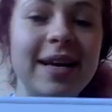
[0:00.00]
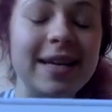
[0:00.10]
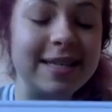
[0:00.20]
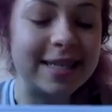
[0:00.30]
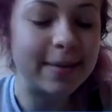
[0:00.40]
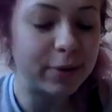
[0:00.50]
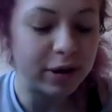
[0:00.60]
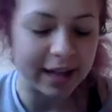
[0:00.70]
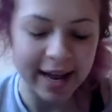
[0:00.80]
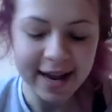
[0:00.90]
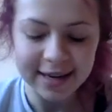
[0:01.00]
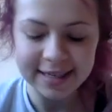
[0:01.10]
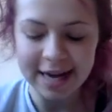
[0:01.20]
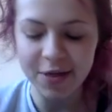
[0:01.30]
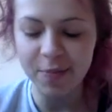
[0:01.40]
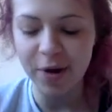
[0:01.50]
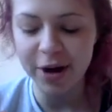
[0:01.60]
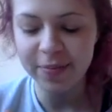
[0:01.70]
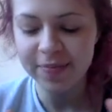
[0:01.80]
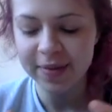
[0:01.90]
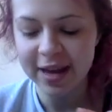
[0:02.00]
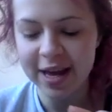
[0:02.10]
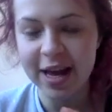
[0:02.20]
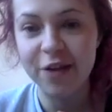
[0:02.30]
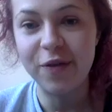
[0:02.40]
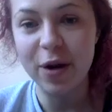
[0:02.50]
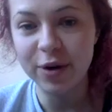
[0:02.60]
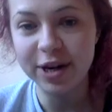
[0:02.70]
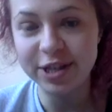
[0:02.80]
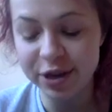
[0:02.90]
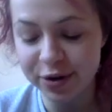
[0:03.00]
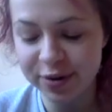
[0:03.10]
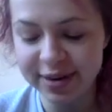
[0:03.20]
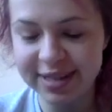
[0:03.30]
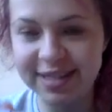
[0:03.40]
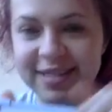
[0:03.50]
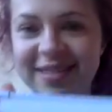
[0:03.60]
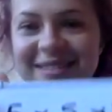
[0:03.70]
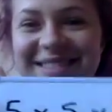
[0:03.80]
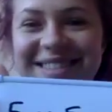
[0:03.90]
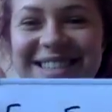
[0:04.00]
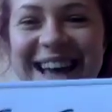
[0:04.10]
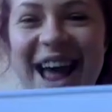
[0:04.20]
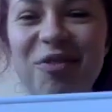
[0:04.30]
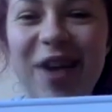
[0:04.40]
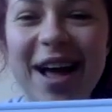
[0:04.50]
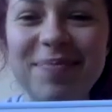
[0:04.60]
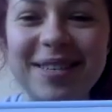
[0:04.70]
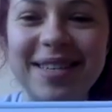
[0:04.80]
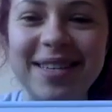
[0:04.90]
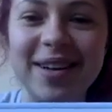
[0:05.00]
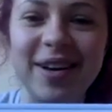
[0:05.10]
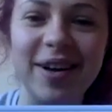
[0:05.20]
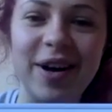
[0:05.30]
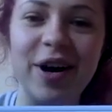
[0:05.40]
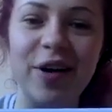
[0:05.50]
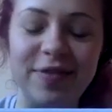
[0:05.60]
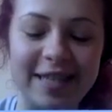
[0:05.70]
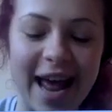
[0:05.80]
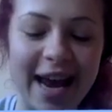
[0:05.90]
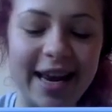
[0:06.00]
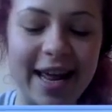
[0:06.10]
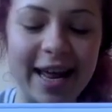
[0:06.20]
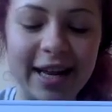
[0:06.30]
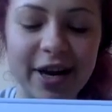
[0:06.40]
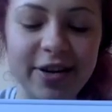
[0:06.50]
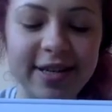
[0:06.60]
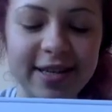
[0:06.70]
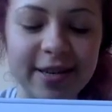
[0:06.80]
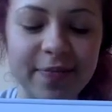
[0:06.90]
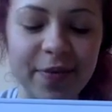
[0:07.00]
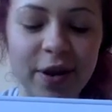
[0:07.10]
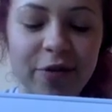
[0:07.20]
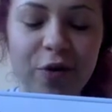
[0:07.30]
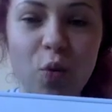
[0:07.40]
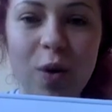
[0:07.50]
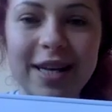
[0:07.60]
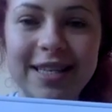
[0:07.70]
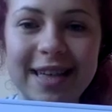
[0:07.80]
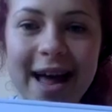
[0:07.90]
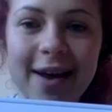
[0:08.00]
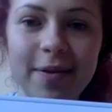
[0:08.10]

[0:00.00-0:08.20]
Similarly, down the bottom, if I were to do 10 reps of 10 kilos for 1 set,